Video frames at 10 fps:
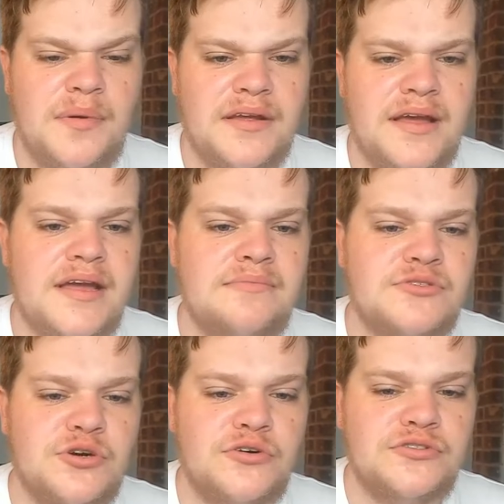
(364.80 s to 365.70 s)

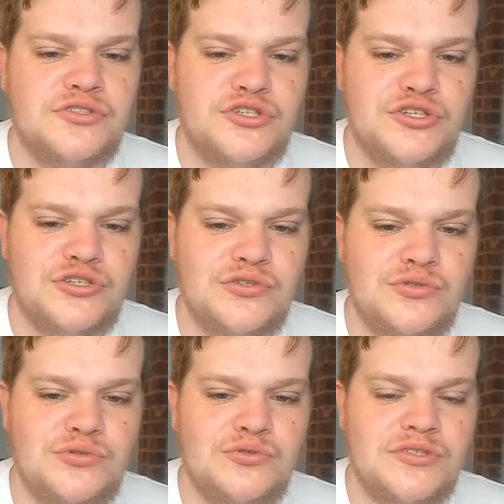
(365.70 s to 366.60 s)
games on
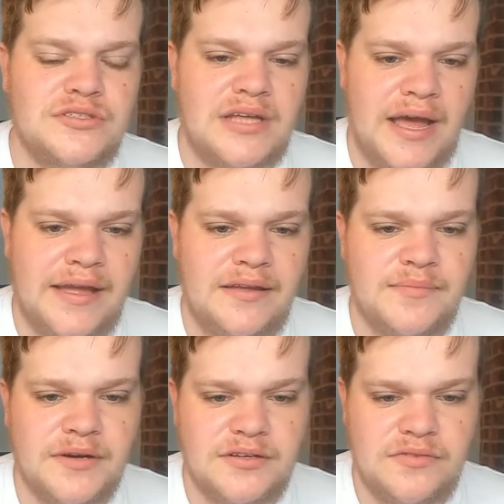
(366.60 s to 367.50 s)
Tuesday,
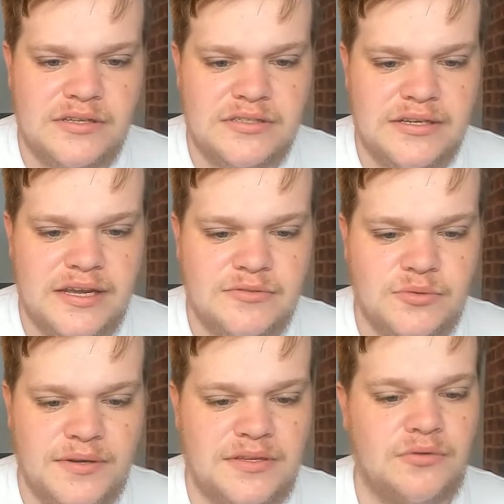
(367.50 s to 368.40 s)
but I don't think there's any games
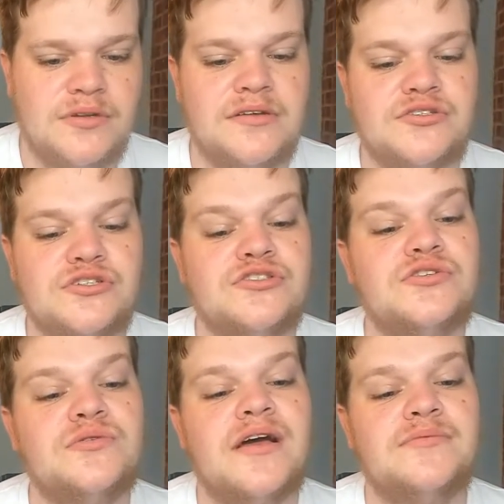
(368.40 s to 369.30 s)
on Wednesday. There's just
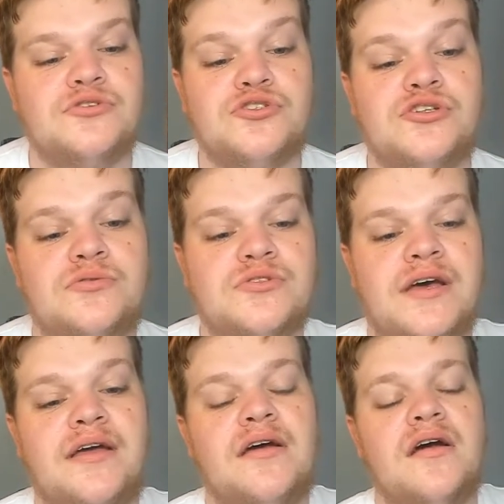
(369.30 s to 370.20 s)
2 games on
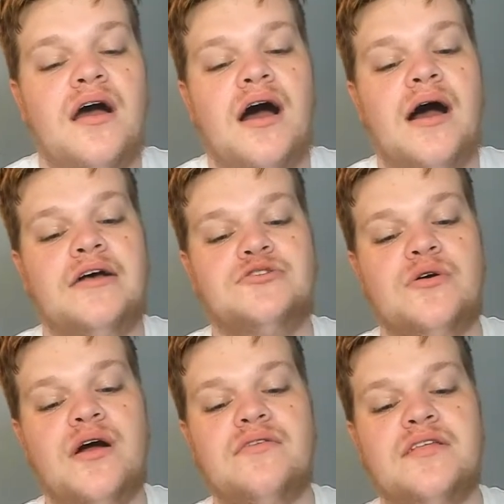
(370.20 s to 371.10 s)
Tuesday. So
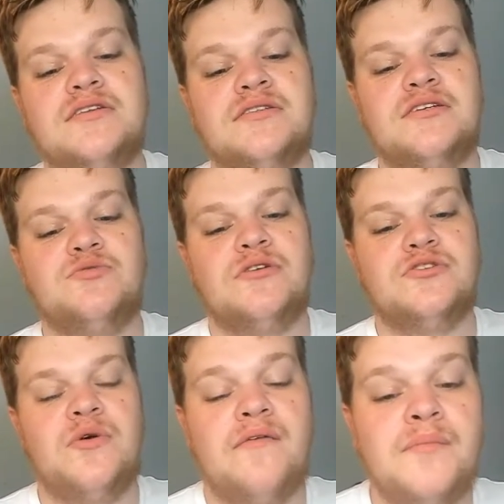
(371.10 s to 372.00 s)
I'll cover this in this one.
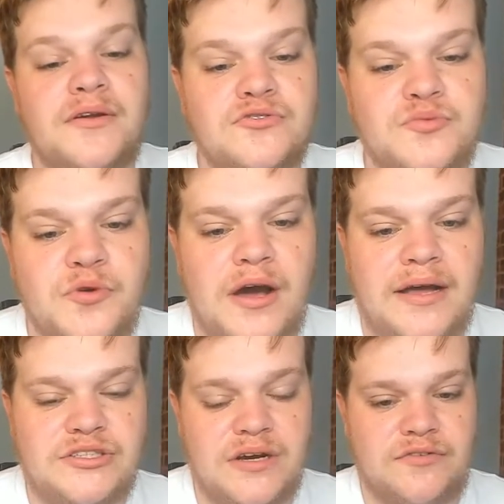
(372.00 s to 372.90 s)
So we have Middlesbrough
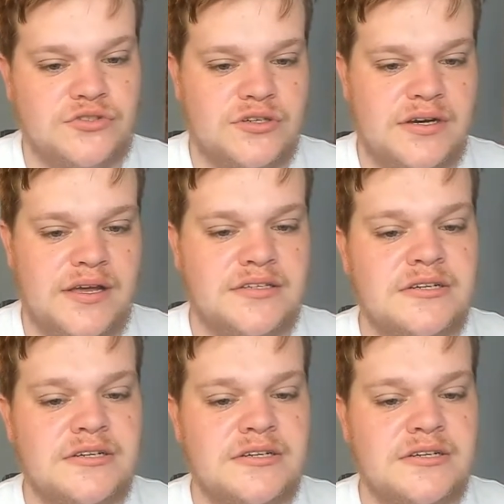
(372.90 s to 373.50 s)
and Sheffield United.